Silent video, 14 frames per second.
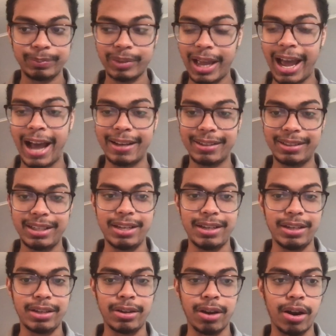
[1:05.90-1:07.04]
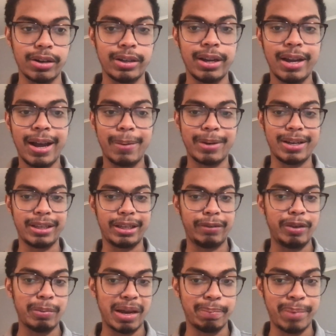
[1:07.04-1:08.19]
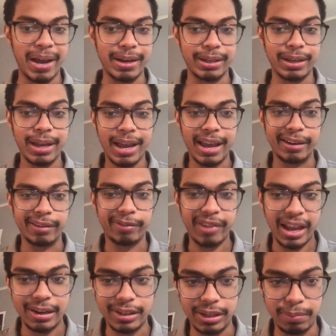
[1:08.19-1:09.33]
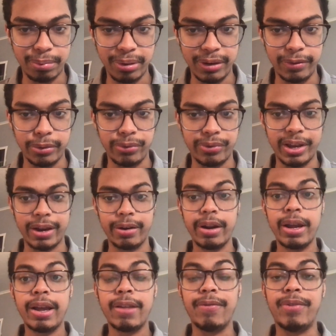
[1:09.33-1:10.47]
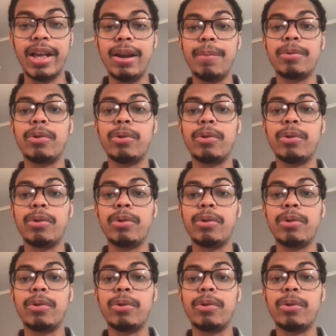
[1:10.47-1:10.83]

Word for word: at TD Garden. I'm going to give you my betting and fantasy preview there. Then I'm